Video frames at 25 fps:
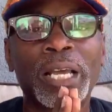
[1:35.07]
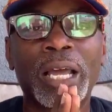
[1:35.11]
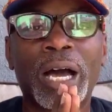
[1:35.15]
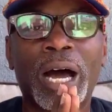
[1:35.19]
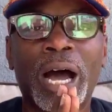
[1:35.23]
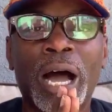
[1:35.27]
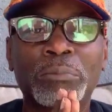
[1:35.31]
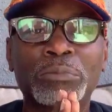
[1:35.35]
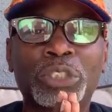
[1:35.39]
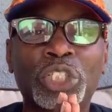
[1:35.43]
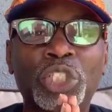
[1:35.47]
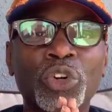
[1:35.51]

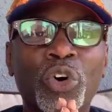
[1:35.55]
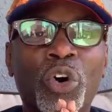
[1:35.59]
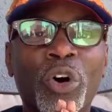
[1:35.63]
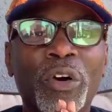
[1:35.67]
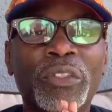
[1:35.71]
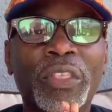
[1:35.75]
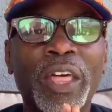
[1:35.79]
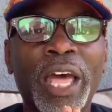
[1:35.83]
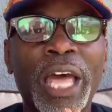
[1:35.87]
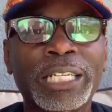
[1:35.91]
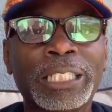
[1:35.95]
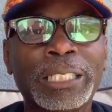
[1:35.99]
I'm sure
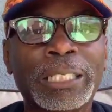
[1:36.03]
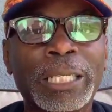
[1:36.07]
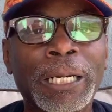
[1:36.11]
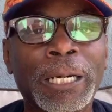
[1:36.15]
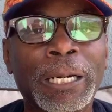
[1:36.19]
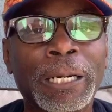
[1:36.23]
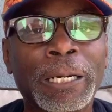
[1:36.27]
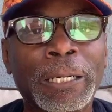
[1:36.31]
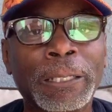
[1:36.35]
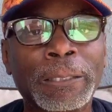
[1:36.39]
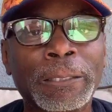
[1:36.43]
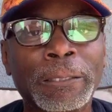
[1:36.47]
that
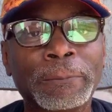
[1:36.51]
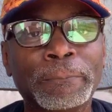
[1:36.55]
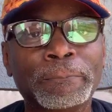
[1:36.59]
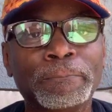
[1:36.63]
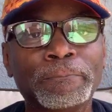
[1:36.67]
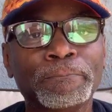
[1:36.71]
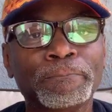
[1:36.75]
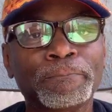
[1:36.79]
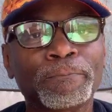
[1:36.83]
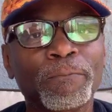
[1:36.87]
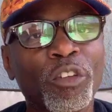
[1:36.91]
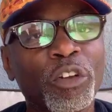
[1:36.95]

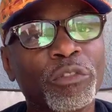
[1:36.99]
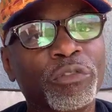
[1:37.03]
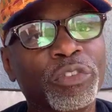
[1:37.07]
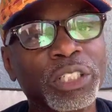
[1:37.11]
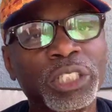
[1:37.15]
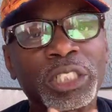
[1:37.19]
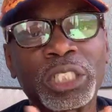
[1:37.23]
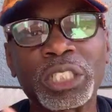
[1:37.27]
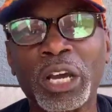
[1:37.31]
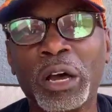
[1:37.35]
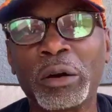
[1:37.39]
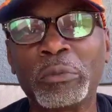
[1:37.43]
for
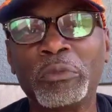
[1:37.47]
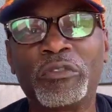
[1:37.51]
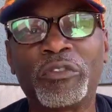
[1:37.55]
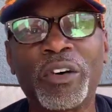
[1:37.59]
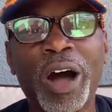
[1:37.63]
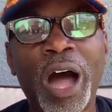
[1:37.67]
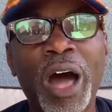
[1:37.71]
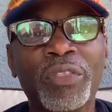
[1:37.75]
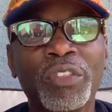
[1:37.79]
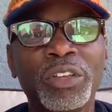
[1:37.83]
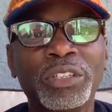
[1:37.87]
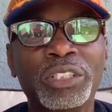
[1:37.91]
some,
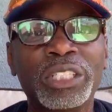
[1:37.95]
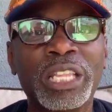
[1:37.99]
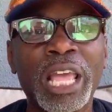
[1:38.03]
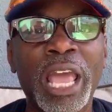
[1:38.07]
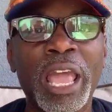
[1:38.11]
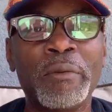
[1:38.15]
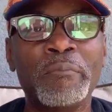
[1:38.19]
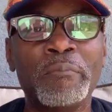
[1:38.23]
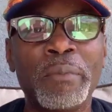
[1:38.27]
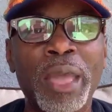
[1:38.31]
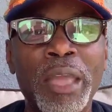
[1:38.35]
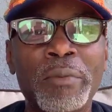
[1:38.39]
Father's Day
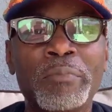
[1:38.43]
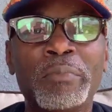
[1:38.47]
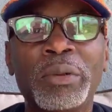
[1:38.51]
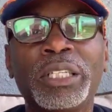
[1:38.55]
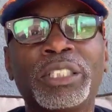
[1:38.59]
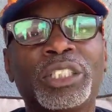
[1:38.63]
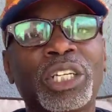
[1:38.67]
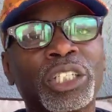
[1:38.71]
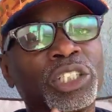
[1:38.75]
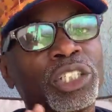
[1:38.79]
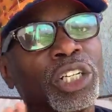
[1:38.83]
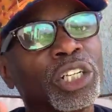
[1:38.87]
may be
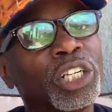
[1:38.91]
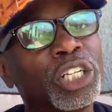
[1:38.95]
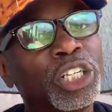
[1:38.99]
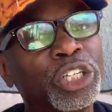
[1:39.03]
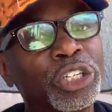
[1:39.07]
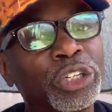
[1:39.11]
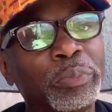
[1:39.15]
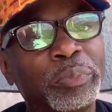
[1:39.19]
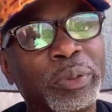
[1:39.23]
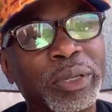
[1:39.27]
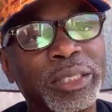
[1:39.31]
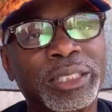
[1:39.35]
just a
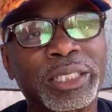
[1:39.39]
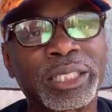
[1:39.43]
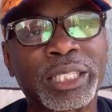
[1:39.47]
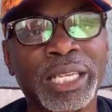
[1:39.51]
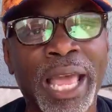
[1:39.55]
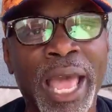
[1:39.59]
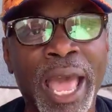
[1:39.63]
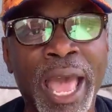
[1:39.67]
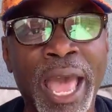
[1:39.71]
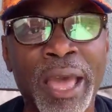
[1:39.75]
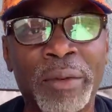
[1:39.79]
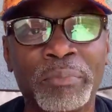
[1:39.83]
little bit
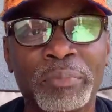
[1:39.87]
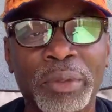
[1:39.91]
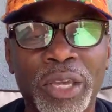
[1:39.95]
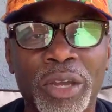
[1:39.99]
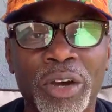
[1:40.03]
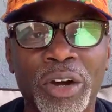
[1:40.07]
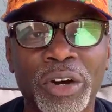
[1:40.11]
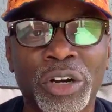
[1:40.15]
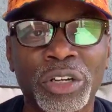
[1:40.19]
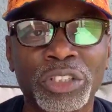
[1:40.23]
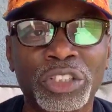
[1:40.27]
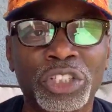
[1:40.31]
sad
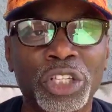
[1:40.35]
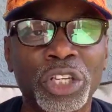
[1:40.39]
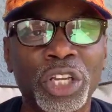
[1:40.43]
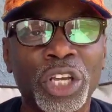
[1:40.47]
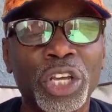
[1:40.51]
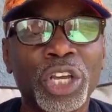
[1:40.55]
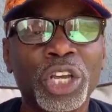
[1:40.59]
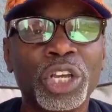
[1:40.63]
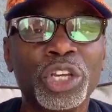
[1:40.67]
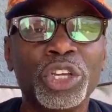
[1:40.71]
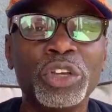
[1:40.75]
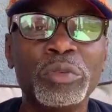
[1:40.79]
because
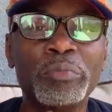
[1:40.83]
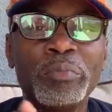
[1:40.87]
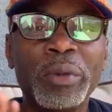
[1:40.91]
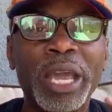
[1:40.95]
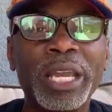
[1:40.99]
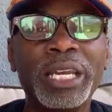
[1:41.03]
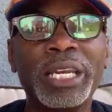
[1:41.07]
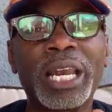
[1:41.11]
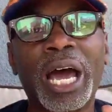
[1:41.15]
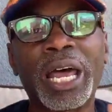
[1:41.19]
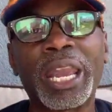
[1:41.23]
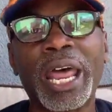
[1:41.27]
you may
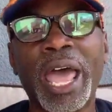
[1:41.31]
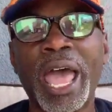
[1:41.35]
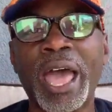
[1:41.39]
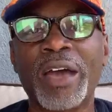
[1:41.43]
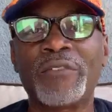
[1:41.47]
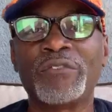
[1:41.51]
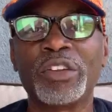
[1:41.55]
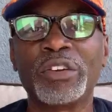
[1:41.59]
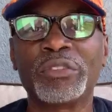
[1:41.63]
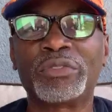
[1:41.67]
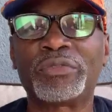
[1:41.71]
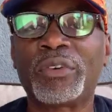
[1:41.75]
not
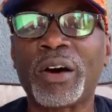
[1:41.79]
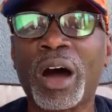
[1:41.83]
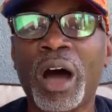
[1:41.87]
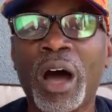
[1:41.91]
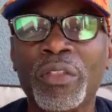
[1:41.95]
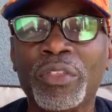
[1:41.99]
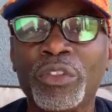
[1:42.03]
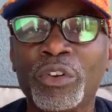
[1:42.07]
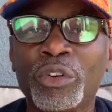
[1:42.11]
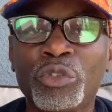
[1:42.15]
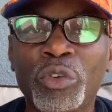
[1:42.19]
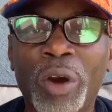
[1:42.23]
have your
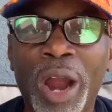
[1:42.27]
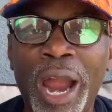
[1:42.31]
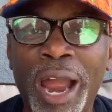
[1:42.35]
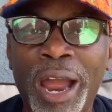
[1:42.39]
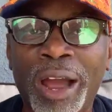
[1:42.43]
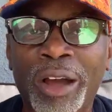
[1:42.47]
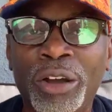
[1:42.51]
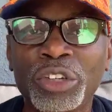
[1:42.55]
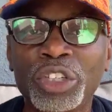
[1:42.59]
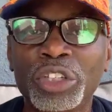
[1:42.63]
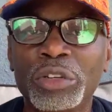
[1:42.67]
father around.